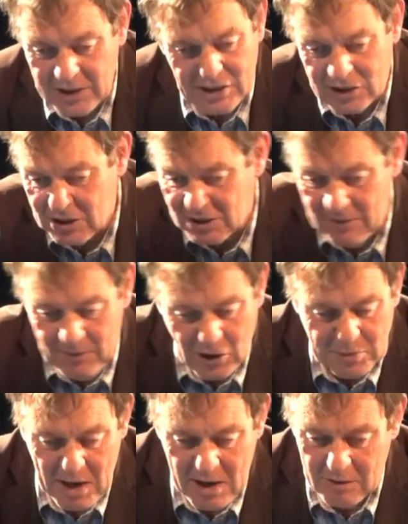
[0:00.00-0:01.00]
this is just the
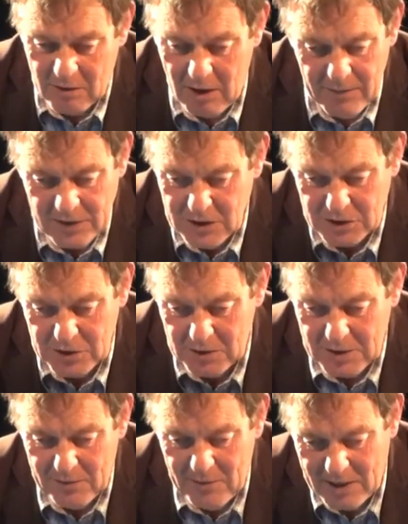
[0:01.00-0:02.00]
first paragraph, I just took
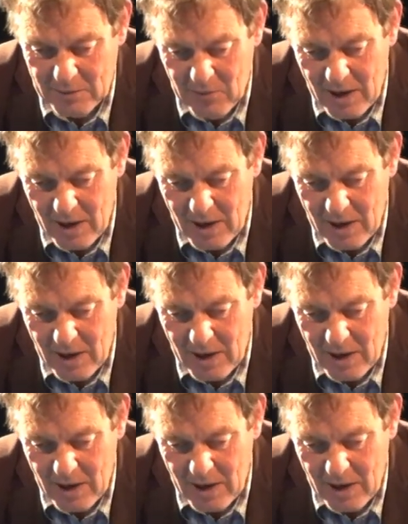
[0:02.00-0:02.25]
it at random.